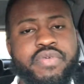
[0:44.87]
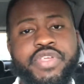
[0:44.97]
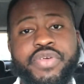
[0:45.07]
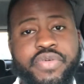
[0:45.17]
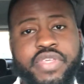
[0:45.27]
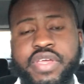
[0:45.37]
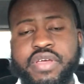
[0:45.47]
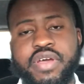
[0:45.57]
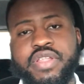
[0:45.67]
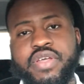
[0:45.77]
youth and
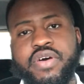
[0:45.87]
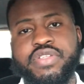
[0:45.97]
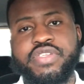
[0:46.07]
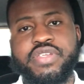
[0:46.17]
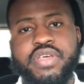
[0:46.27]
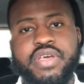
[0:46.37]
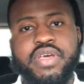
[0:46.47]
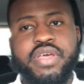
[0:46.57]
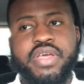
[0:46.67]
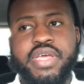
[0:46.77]
young adults
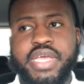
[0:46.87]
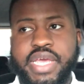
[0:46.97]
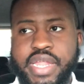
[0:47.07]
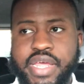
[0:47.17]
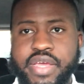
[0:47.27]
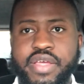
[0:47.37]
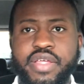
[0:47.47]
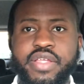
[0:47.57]
getting